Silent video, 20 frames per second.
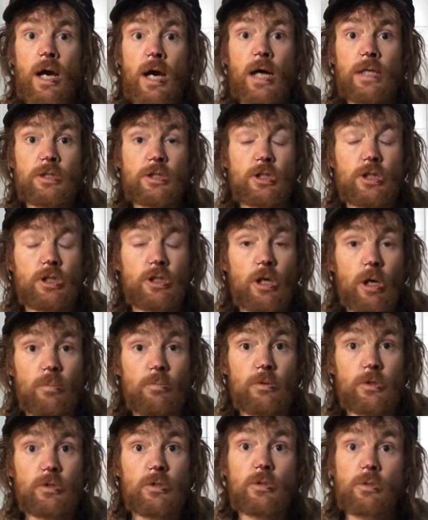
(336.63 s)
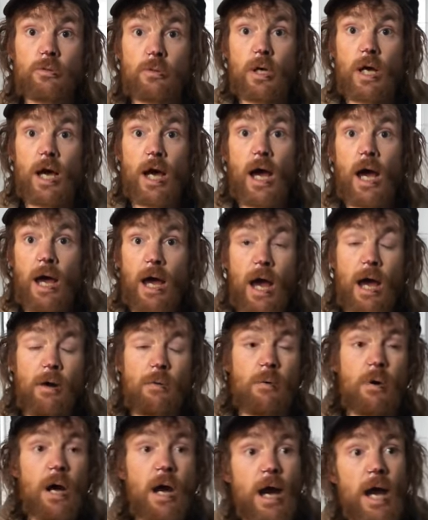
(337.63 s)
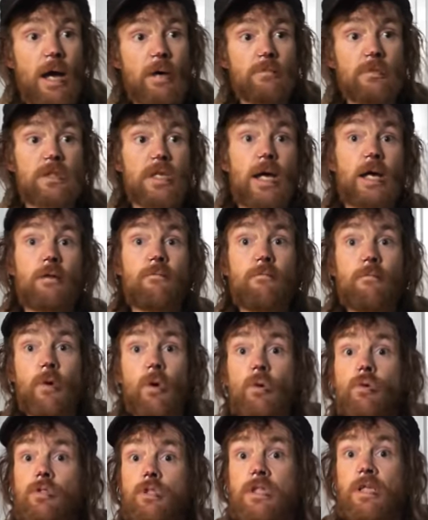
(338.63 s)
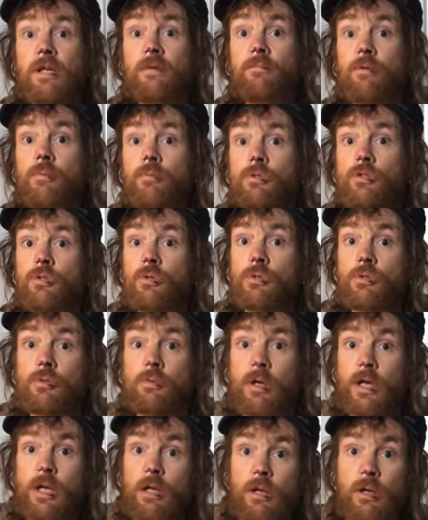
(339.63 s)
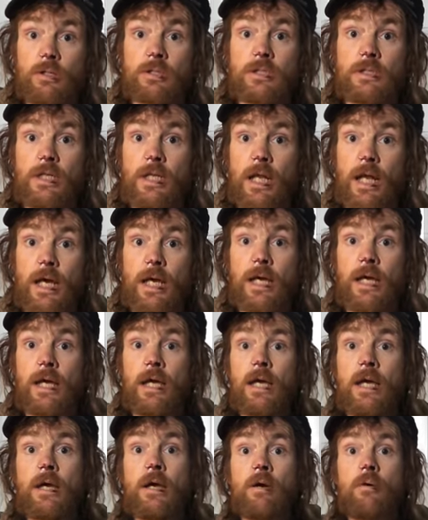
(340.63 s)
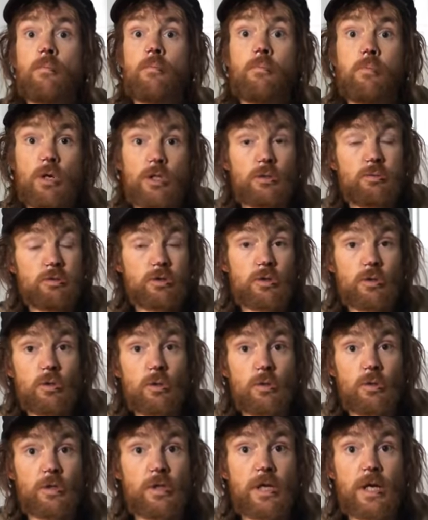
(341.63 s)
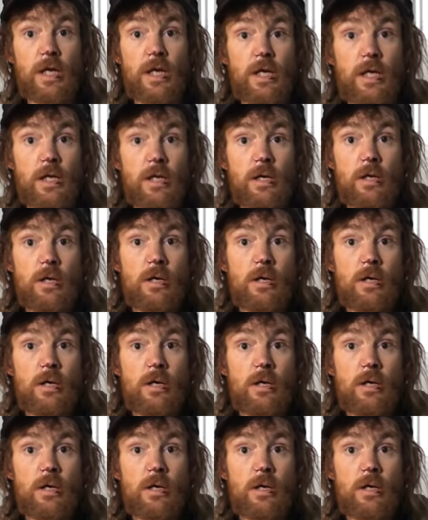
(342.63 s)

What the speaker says: I stopped the drugs. I was kind of forced to give up the drugs when I lost the leg, which was a good thing.